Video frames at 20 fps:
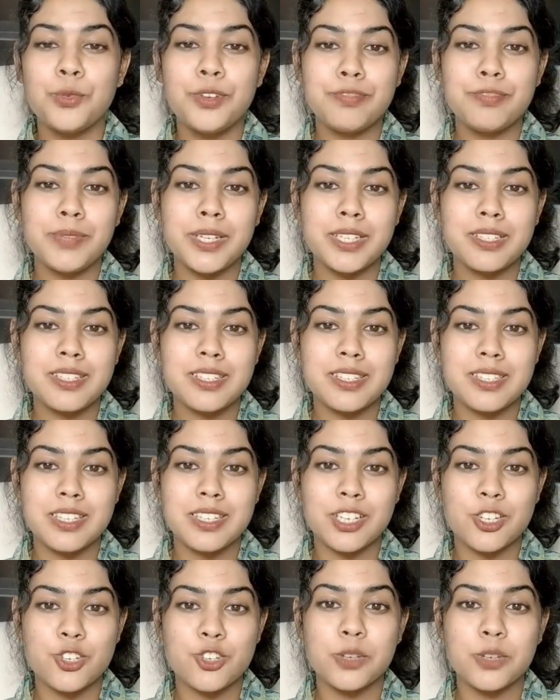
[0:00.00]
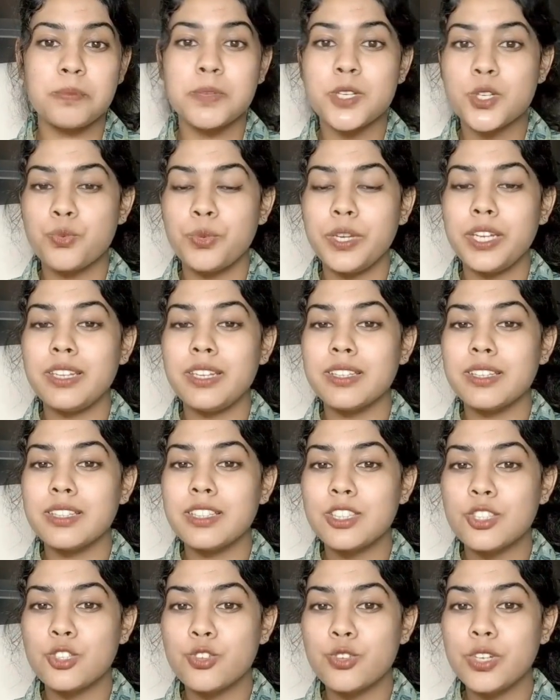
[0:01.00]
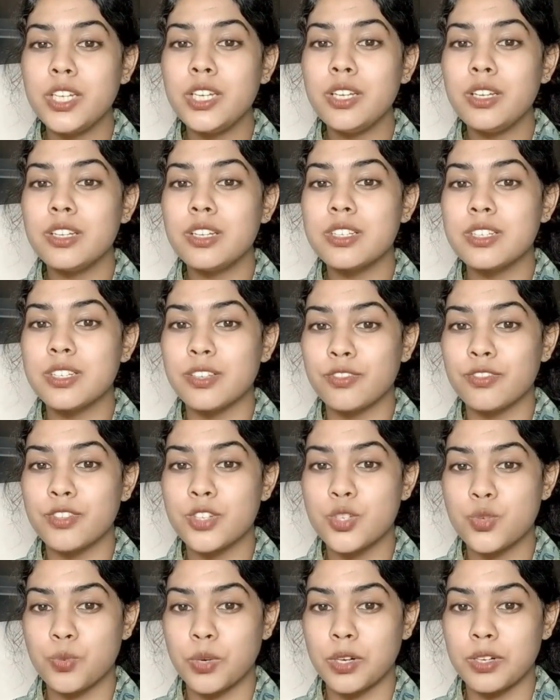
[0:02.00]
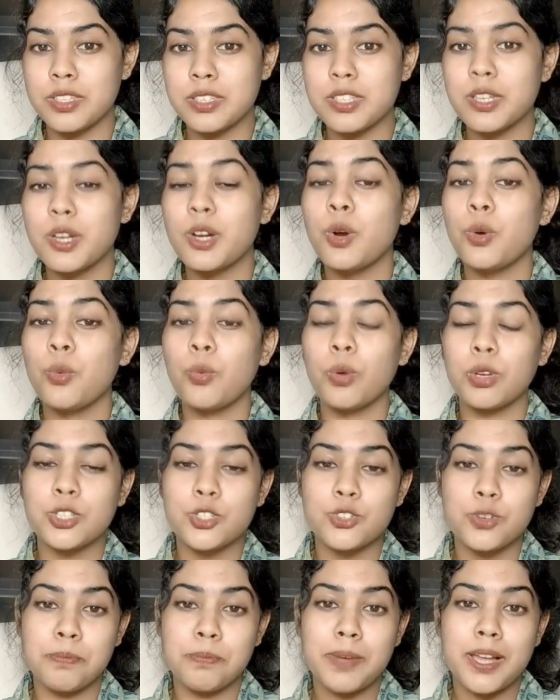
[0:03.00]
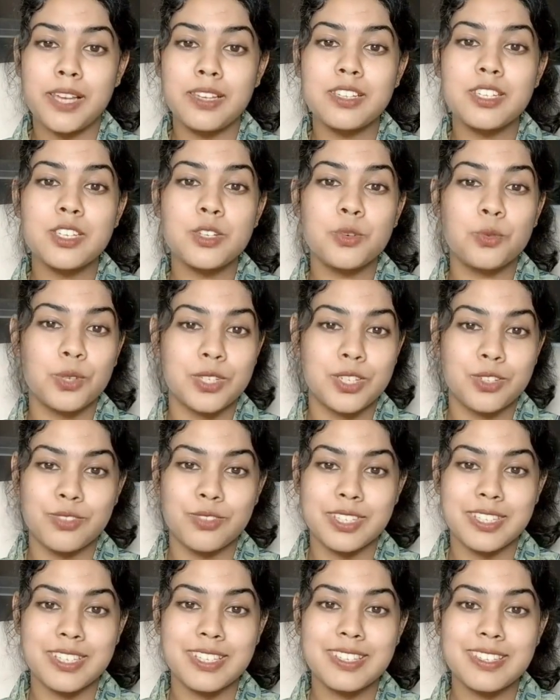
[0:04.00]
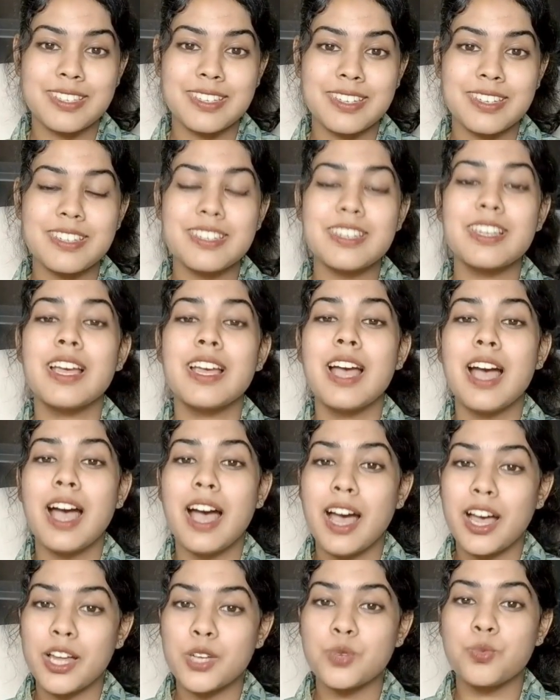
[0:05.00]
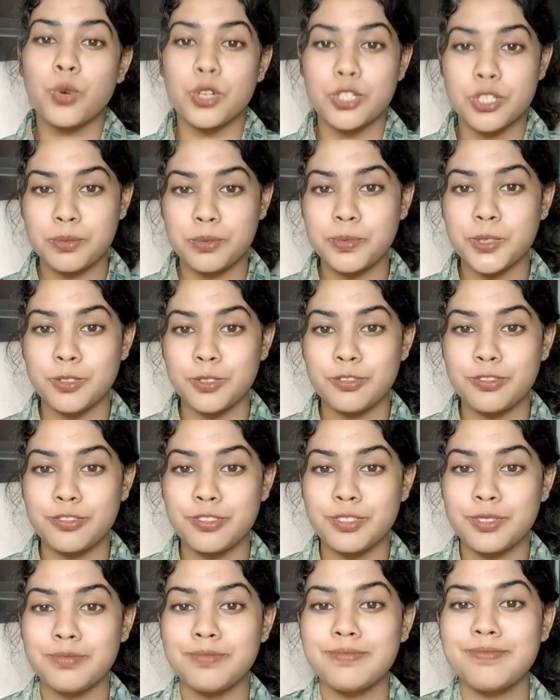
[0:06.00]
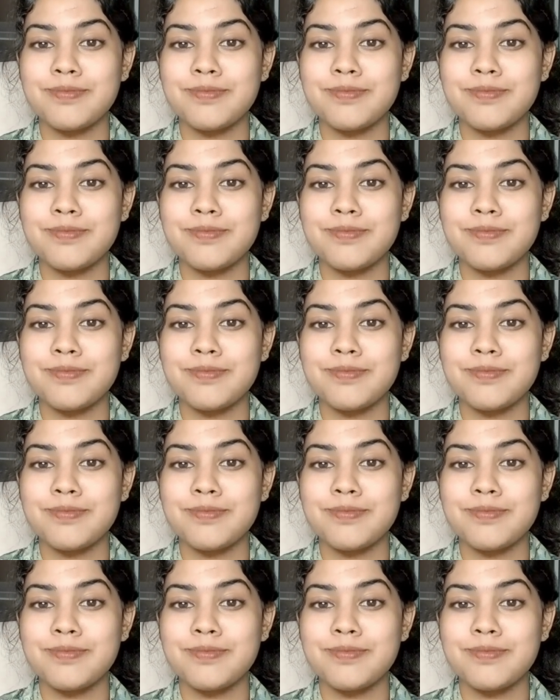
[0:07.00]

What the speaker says: we've made a distinction between the three different words: water-repellent, water-resistant, and waterproof.